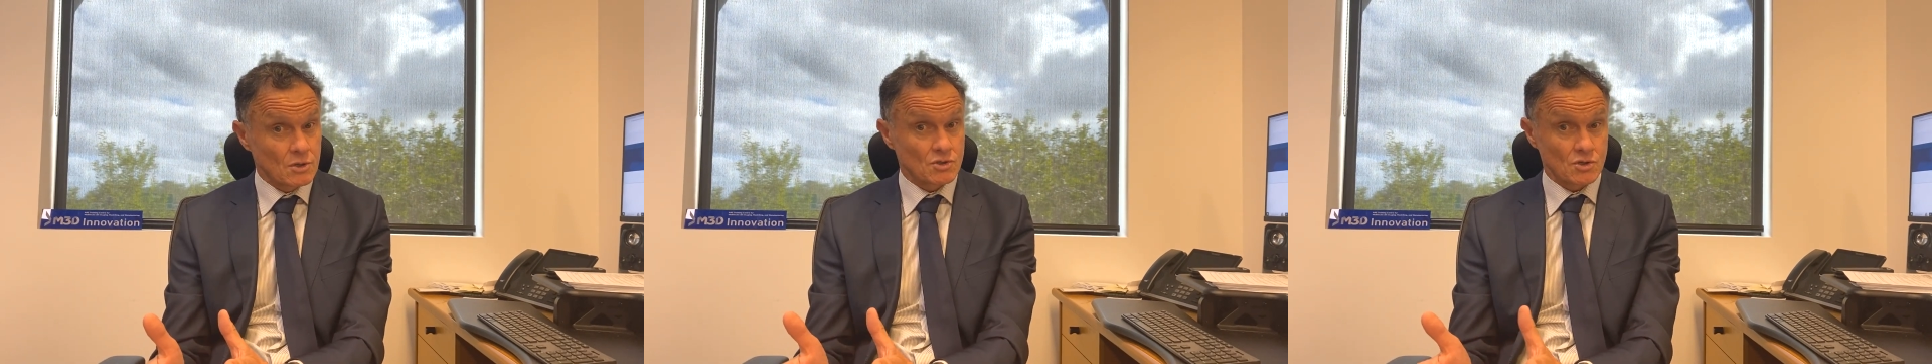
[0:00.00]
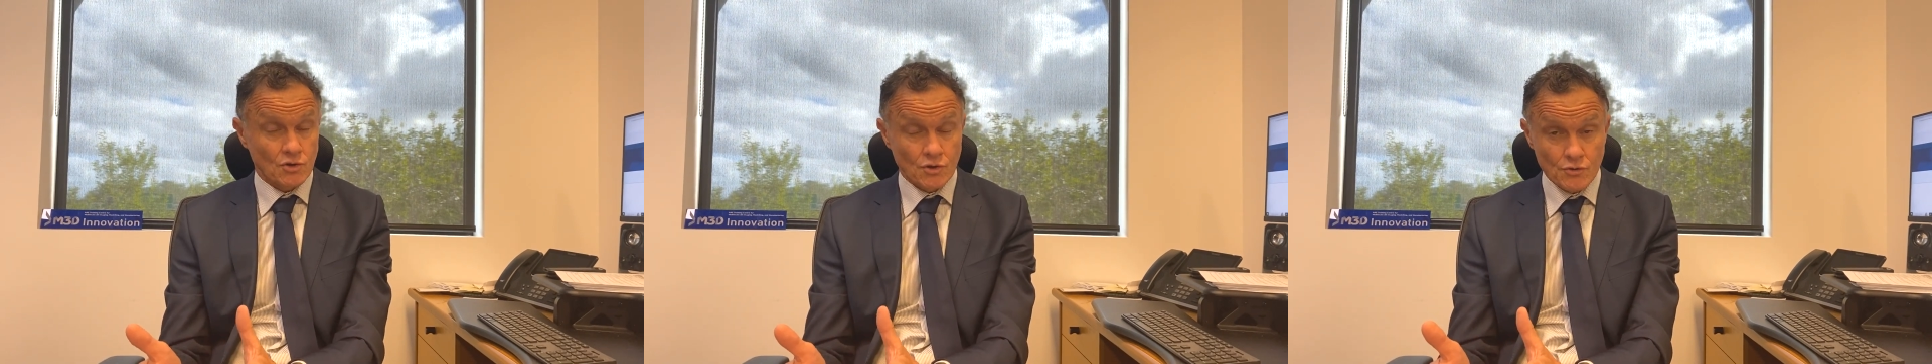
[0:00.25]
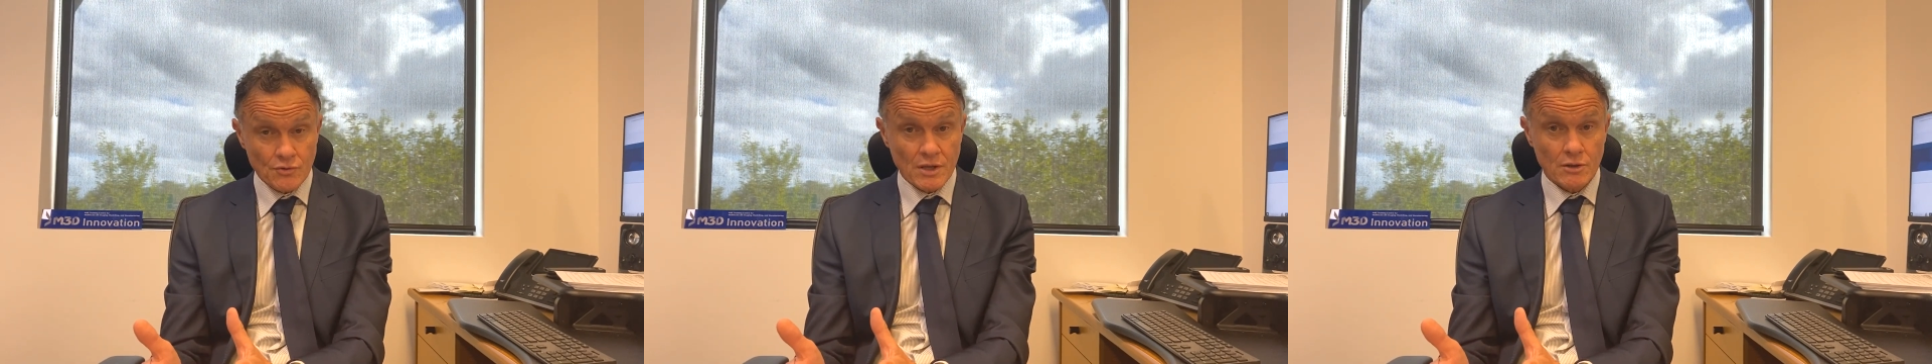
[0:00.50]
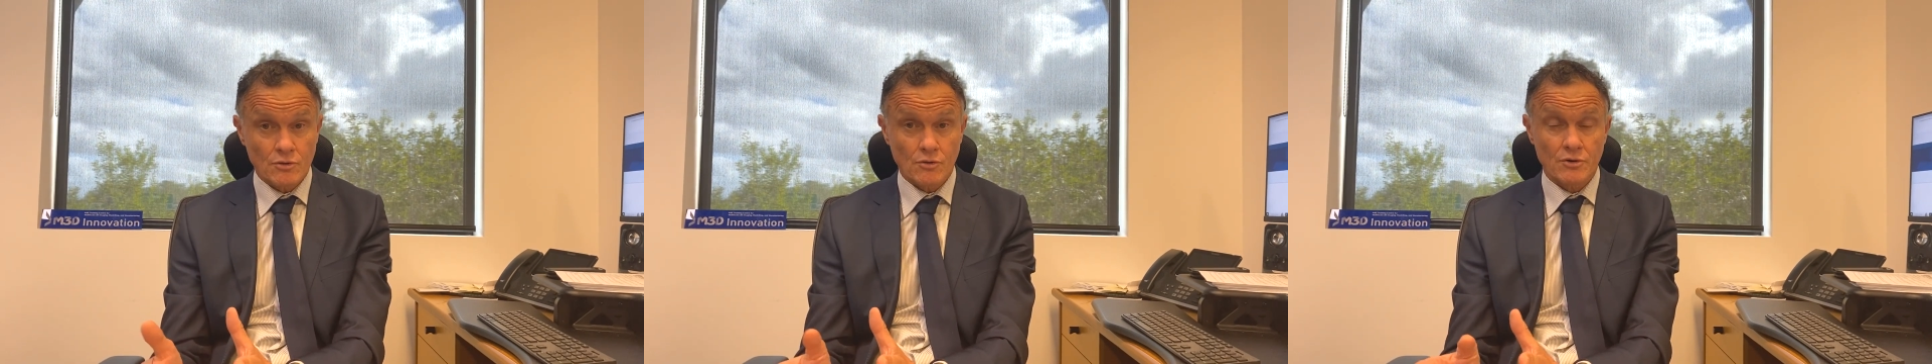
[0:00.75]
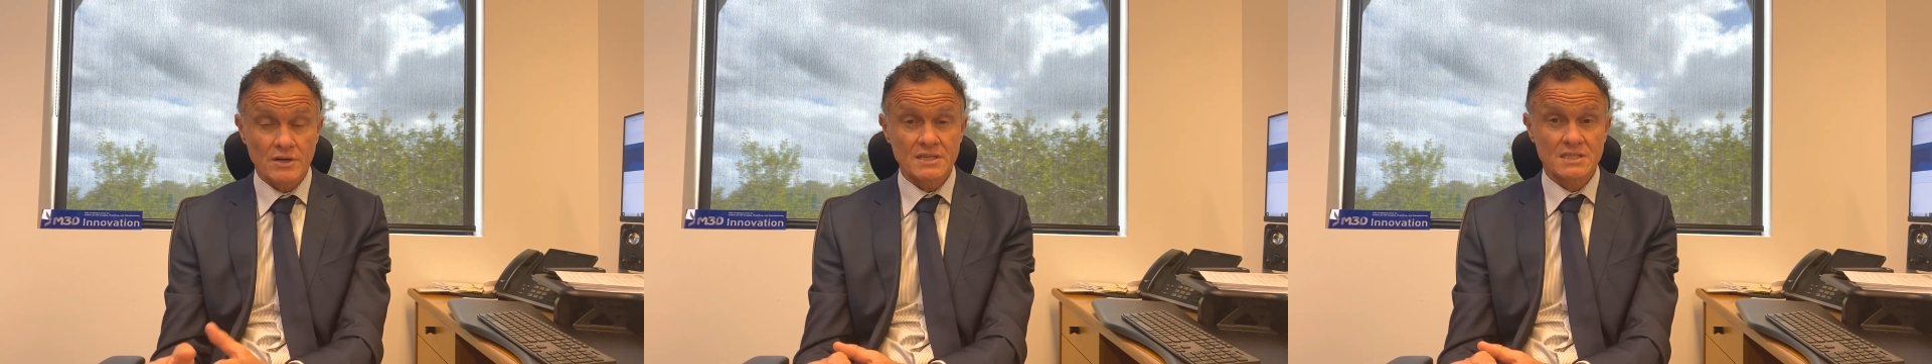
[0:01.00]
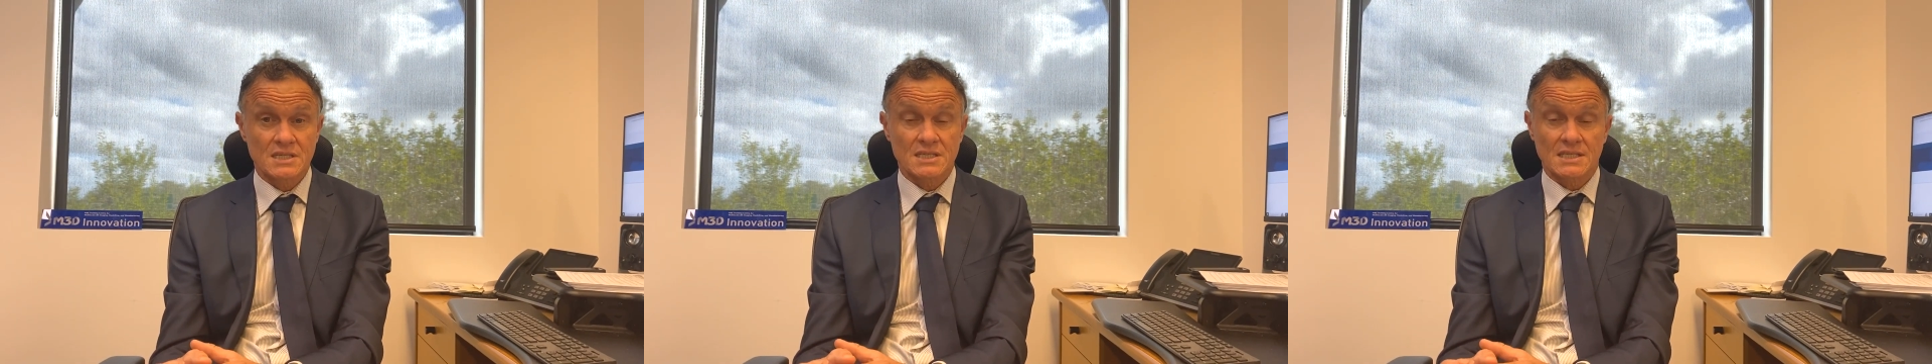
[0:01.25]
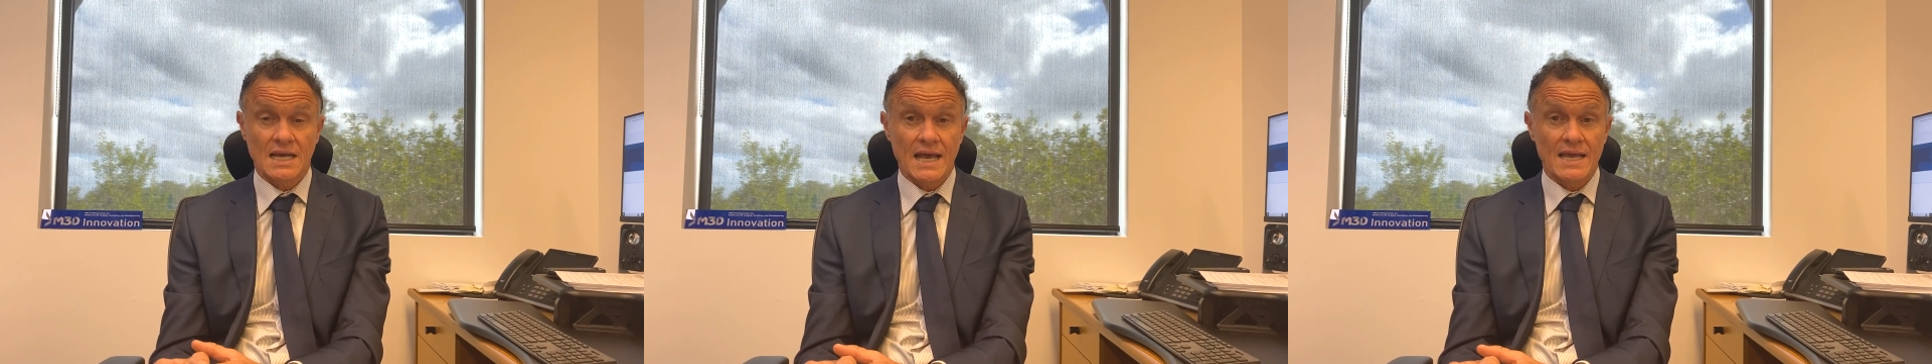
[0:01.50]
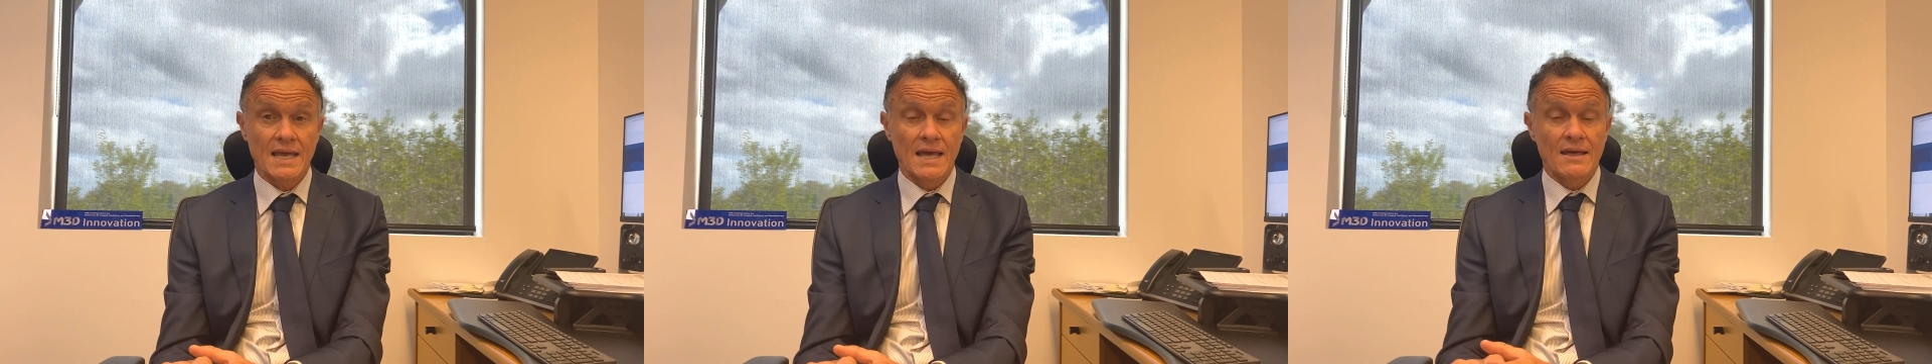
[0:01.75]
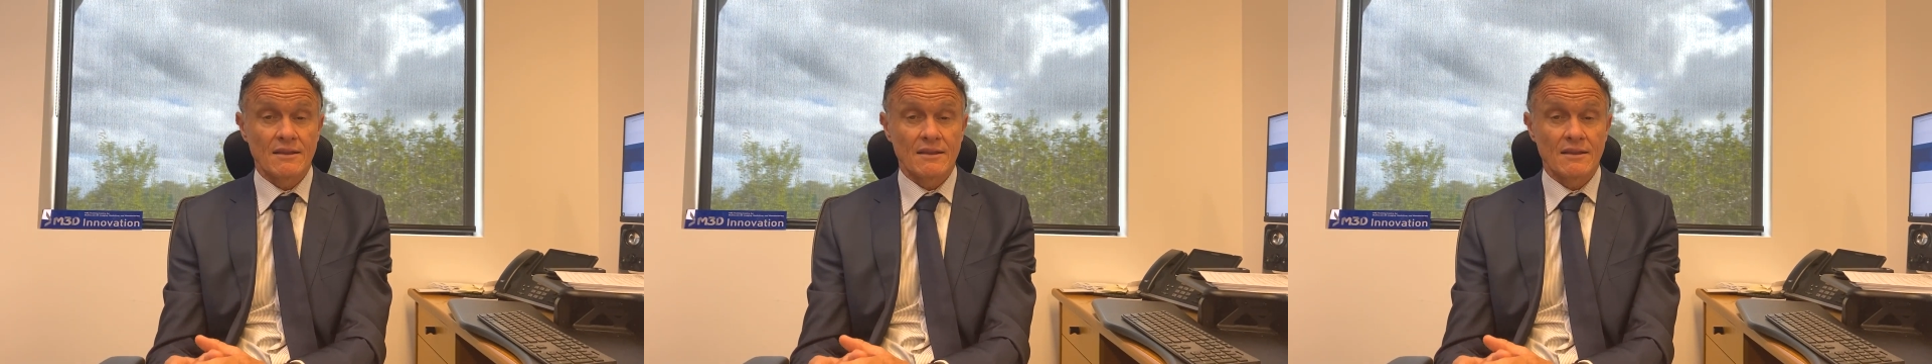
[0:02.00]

security authorities to say,